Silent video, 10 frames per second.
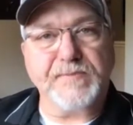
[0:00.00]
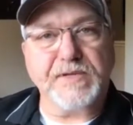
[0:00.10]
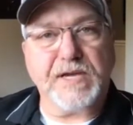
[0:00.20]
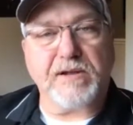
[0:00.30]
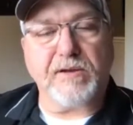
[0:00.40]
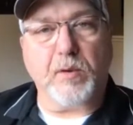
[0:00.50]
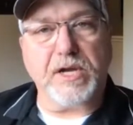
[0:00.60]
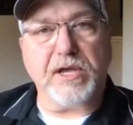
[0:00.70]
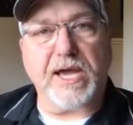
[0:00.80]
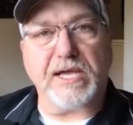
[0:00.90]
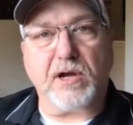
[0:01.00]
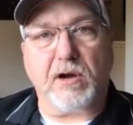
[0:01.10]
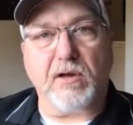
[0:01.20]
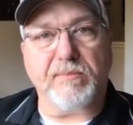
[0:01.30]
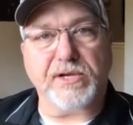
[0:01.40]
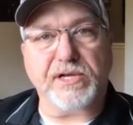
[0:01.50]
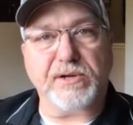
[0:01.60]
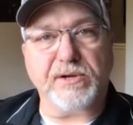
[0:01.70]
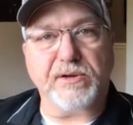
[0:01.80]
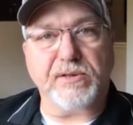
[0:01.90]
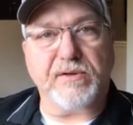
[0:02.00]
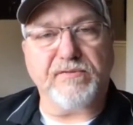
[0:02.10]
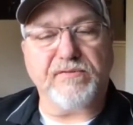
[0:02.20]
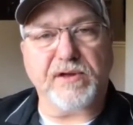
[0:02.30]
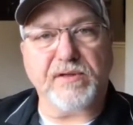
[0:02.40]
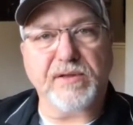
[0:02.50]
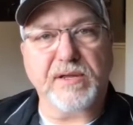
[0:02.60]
I don't know, what do you guys call the material there, Phil?